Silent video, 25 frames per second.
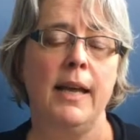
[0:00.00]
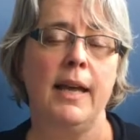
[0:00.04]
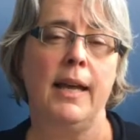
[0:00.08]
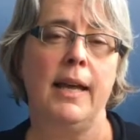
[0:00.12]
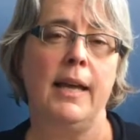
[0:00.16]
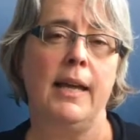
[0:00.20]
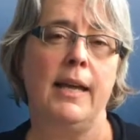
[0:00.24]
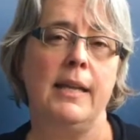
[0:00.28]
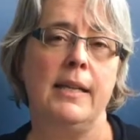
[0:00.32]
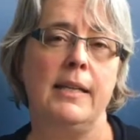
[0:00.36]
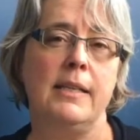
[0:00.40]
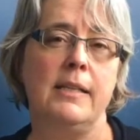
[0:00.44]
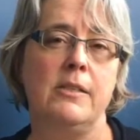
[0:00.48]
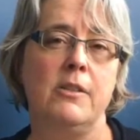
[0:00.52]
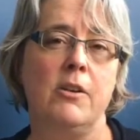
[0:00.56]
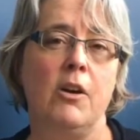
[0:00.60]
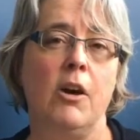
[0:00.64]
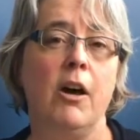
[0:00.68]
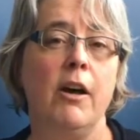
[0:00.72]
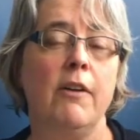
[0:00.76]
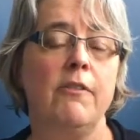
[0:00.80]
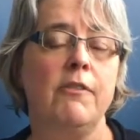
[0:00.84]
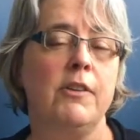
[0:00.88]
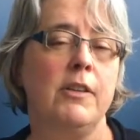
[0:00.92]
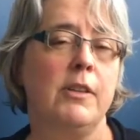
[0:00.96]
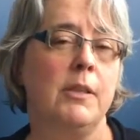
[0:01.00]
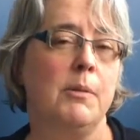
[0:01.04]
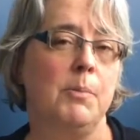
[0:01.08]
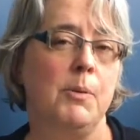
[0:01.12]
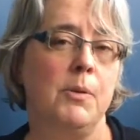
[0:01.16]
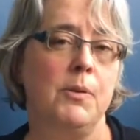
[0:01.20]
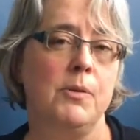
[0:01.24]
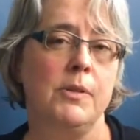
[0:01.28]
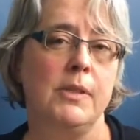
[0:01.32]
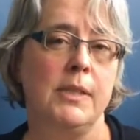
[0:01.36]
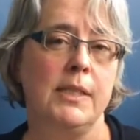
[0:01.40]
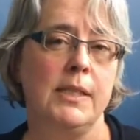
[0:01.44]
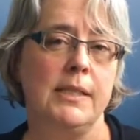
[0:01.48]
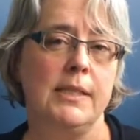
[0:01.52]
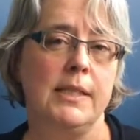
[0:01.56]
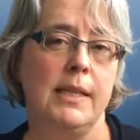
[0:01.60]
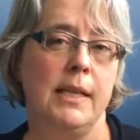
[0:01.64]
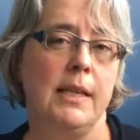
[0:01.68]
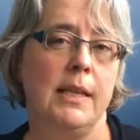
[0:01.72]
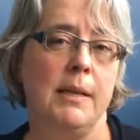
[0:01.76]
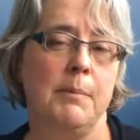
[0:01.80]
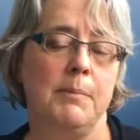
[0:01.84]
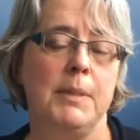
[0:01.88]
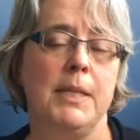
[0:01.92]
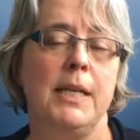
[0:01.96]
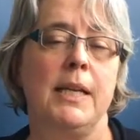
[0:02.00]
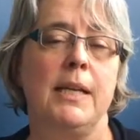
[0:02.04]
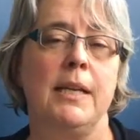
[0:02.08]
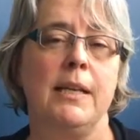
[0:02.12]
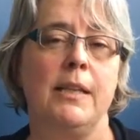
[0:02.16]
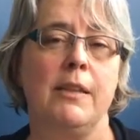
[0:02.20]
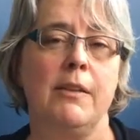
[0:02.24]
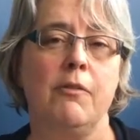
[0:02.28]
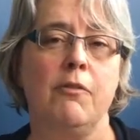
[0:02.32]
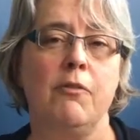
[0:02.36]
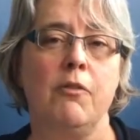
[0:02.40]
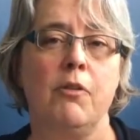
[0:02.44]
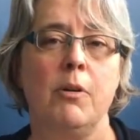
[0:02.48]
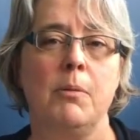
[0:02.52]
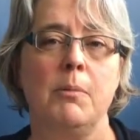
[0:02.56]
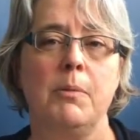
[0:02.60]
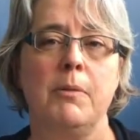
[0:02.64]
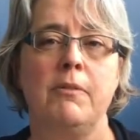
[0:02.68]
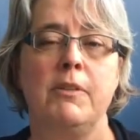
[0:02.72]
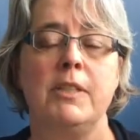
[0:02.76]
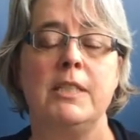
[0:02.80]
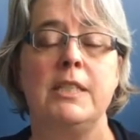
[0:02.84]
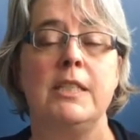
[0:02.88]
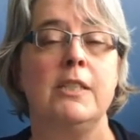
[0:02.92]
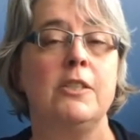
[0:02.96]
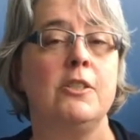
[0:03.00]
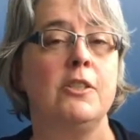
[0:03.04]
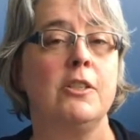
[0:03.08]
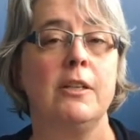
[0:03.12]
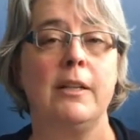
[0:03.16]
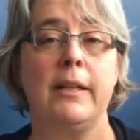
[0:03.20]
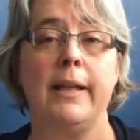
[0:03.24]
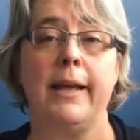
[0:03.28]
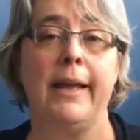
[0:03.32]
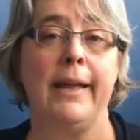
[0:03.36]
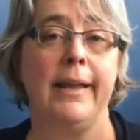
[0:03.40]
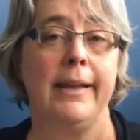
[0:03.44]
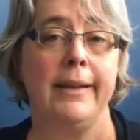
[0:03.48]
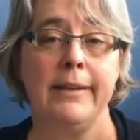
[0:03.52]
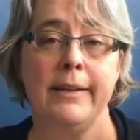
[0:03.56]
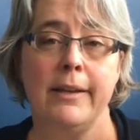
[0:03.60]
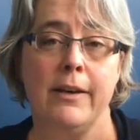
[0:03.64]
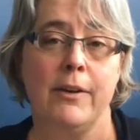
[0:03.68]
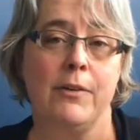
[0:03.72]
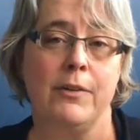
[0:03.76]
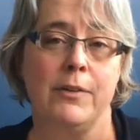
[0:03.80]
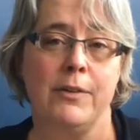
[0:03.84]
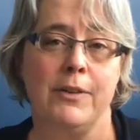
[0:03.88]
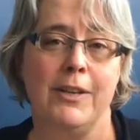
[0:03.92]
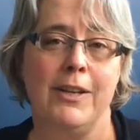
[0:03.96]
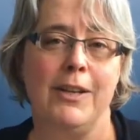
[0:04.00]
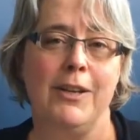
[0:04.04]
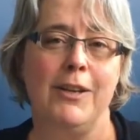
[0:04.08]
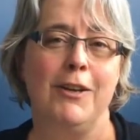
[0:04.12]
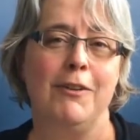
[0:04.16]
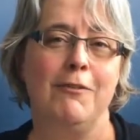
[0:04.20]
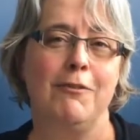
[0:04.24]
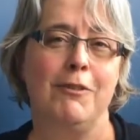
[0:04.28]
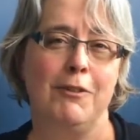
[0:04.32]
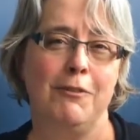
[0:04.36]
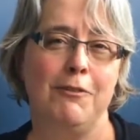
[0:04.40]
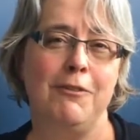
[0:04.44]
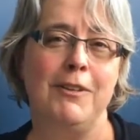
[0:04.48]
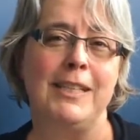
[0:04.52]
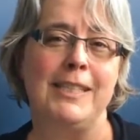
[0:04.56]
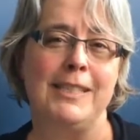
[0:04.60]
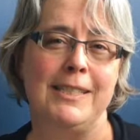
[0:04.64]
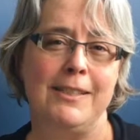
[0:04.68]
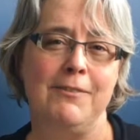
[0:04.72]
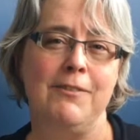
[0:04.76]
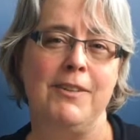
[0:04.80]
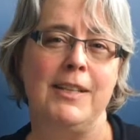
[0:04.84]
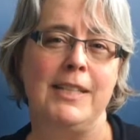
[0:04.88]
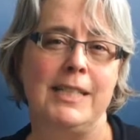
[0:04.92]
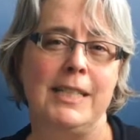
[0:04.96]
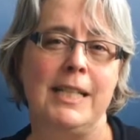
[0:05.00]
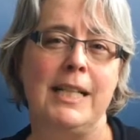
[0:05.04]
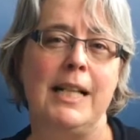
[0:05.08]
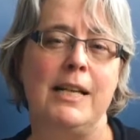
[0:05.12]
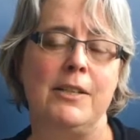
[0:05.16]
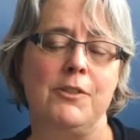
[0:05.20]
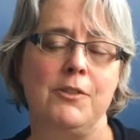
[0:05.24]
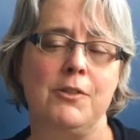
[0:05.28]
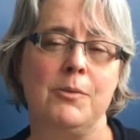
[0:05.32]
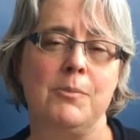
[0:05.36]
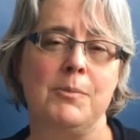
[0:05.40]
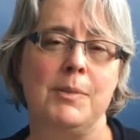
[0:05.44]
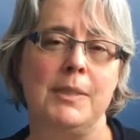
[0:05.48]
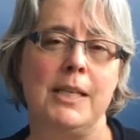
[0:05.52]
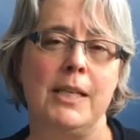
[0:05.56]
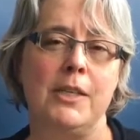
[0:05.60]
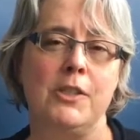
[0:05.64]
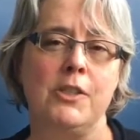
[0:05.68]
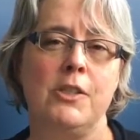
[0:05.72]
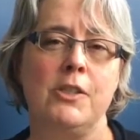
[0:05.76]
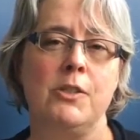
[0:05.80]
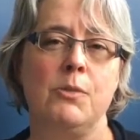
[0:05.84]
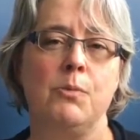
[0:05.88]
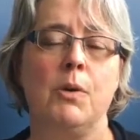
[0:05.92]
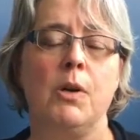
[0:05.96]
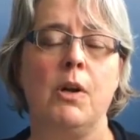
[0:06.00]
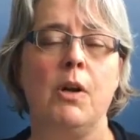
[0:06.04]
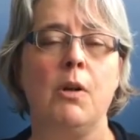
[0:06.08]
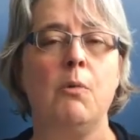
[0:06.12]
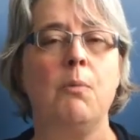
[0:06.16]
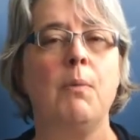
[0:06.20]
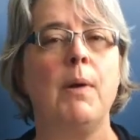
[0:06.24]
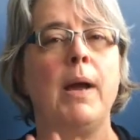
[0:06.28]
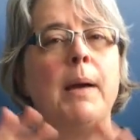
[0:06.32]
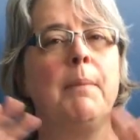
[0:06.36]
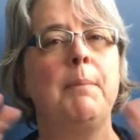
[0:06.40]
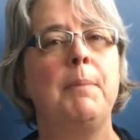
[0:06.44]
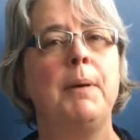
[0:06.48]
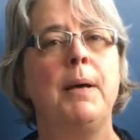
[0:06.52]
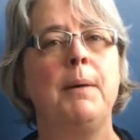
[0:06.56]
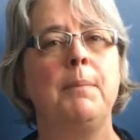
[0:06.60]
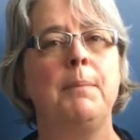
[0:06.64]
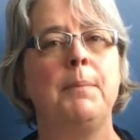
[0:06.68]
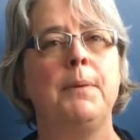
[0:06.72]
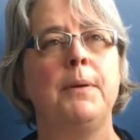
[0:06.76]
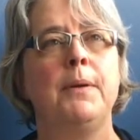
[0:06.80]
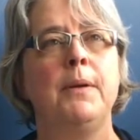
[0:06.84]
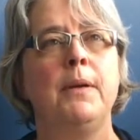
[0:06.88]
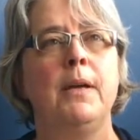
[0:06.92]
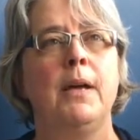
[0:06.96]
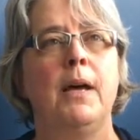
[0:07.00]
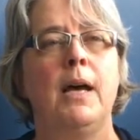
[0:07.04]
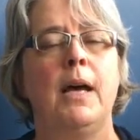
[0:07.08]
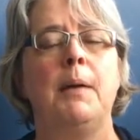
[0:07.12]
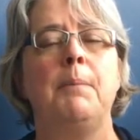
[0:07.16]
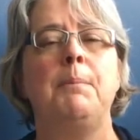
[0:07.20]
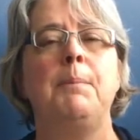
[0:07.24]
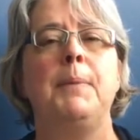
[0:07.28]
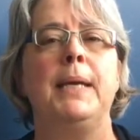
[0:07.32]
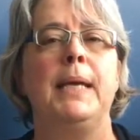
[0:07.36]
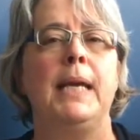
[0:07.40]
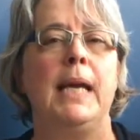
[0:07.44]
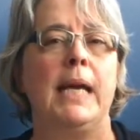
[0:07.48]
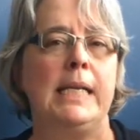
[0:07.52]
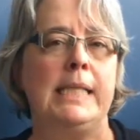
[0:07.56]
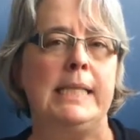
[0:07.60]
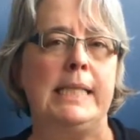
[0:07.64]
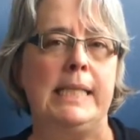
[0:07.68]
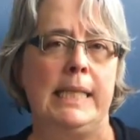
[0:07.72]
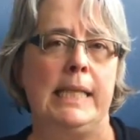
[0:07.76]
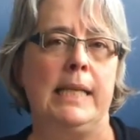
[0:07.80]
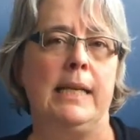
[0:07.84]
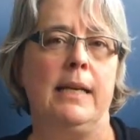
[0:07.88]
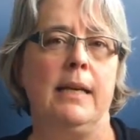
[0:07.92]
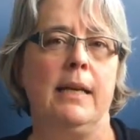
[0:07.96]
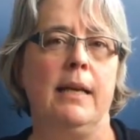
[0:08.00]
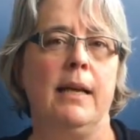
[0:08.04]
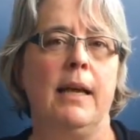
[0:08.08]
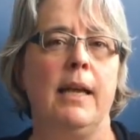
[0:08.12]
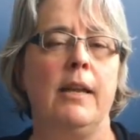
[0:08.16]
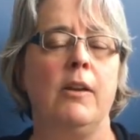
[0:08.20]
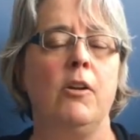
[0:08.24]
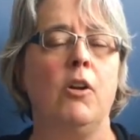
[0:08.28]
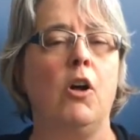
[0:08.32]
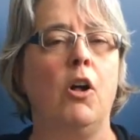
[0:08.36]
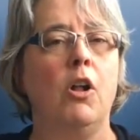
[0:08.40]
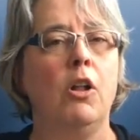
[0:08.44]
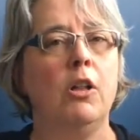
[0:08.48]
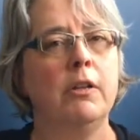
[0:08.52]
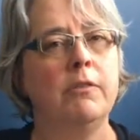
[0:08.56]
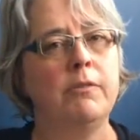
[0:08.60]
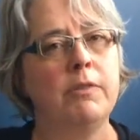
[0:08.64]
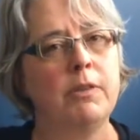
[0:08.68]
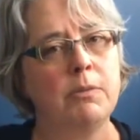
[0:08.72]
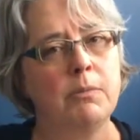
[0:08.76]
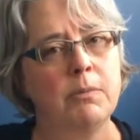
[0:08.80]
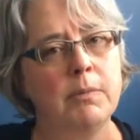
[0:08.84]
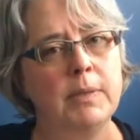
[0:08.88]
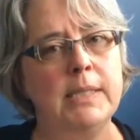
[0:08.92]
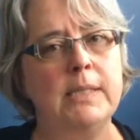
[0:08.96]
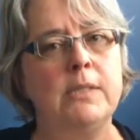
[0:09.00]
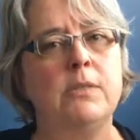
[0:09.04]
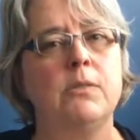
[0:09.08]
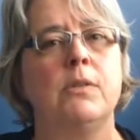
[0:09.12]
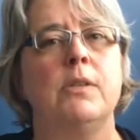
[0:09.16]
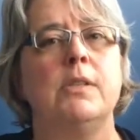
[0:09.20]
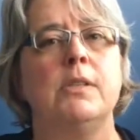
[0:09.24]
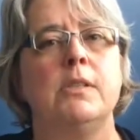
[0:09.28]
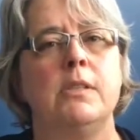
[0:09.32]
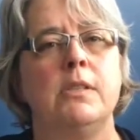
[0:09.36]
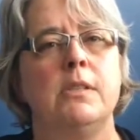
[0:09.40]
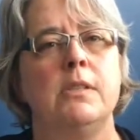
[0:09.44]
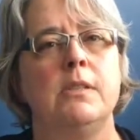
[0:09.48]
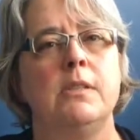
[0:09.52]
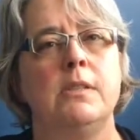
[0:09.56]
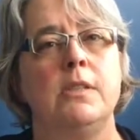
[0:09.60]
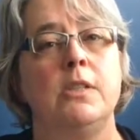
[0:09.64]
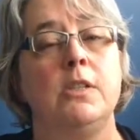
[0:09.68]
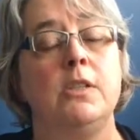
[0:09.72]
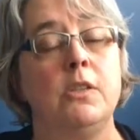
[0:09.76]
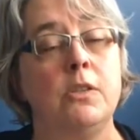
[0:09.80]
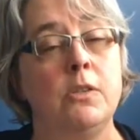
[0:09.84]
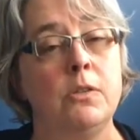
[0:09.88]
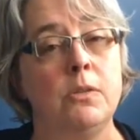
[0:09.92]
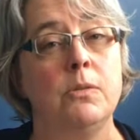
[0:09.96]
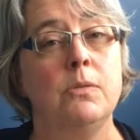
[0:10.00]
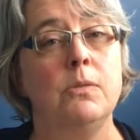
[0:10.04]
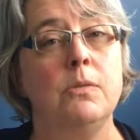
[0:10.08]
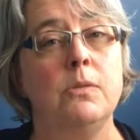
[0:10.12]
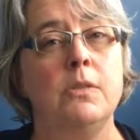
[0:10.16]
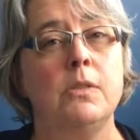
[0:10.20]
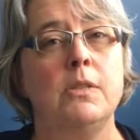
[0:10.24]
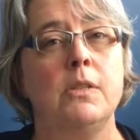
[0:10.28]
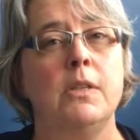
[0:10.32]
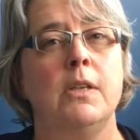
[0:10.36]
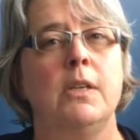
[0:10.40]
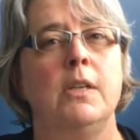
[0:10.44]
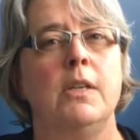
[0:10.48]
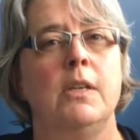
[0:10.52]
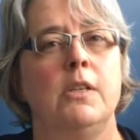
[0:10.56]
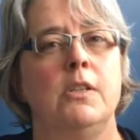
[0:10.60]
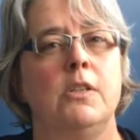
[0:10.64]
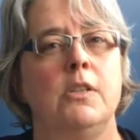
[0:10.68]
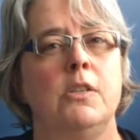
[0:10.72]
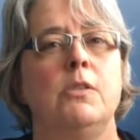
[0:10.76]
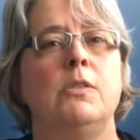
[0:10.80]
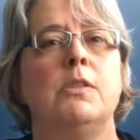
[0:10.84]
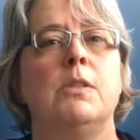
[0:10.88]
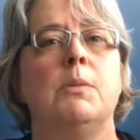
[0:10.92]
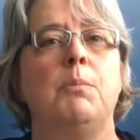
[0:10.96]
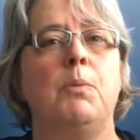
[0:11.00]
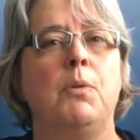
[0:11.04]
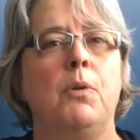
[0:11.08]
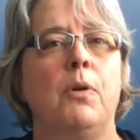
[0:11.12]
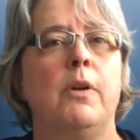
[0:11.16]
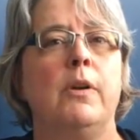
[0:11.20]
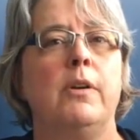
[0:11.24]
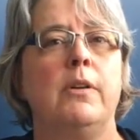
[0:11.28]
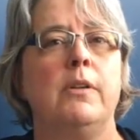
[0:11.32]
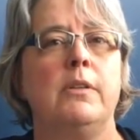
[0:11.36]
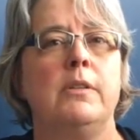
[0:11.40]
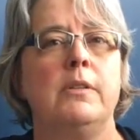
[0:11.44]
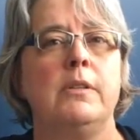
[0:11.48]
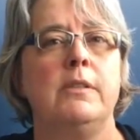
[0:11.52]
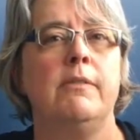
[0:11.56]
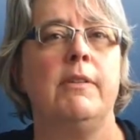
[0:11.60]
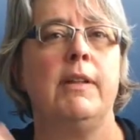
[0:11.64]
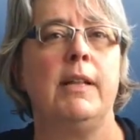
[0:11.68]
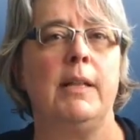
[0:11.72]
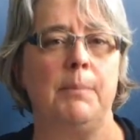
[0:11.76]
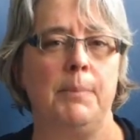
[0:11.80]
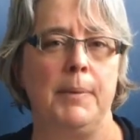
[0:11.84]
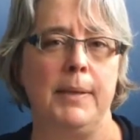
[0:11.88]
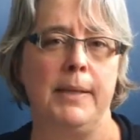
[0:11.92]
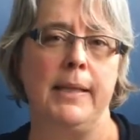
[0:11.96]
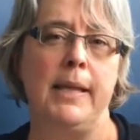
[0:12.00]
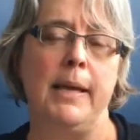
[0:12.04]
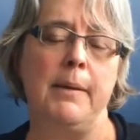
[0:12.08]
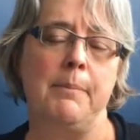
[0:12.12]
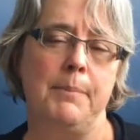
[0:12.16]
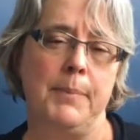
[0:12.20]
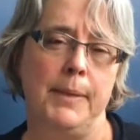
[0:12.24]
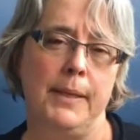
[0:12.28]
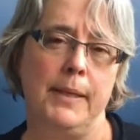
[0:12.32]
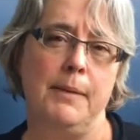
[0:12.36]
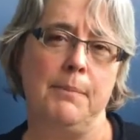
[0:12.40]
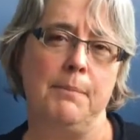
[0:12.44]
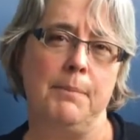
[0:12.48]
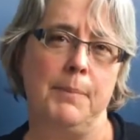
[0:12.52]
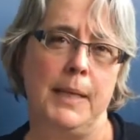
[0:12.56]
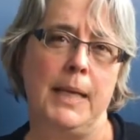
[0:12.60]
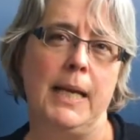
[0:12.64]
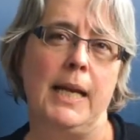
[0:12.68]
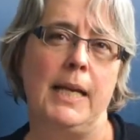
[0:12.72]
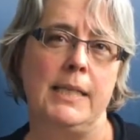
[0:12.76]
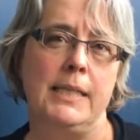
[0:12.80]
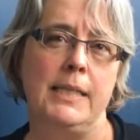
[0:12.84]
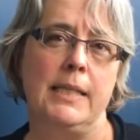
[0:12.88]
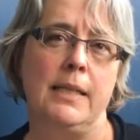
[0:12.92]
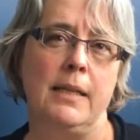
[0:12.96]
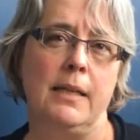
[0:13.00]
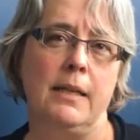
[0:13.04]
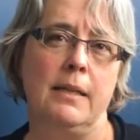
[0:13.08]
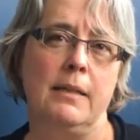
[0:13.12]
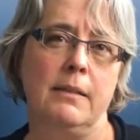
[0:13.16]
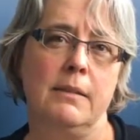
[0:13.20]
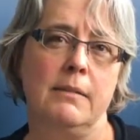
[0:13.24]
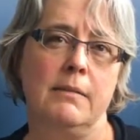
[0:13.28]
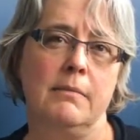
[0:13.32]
And often the postings end up taking the form of a digital handout for face-to-face classroom sessions where I'll wrap up a big idea and all of the resources used to support developing that big idea.